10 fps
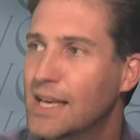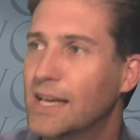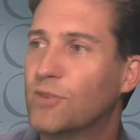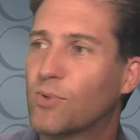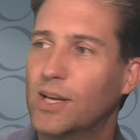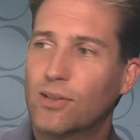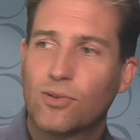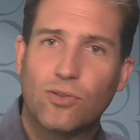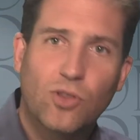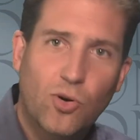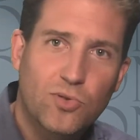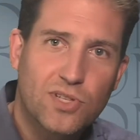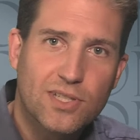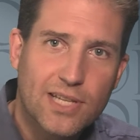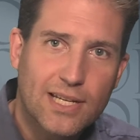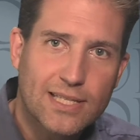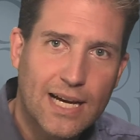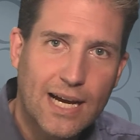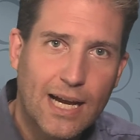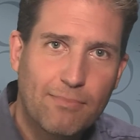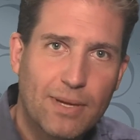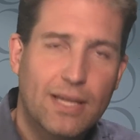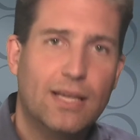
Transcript: He'd write little notes and take time,